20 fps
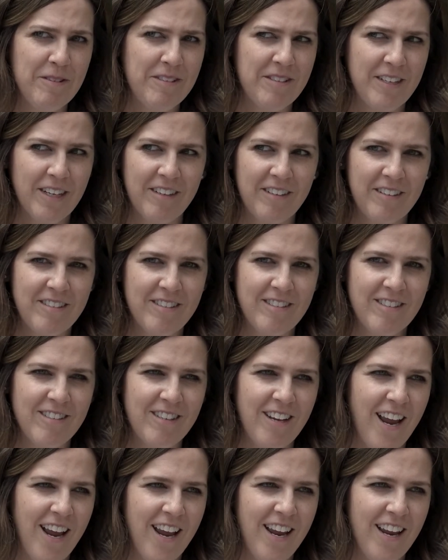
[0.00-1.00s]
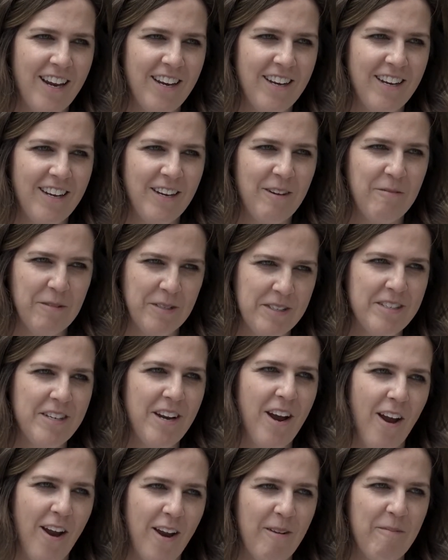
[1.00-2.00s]
six, and it was
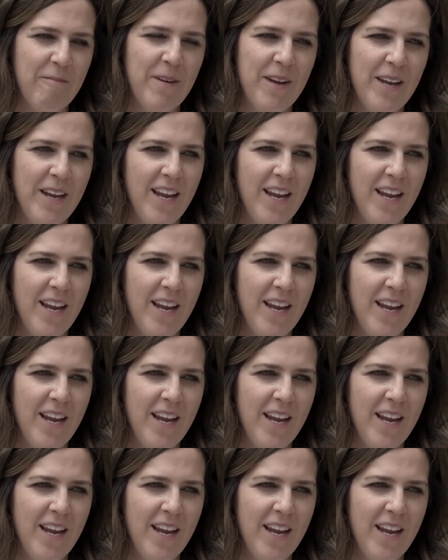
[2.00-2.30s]
time.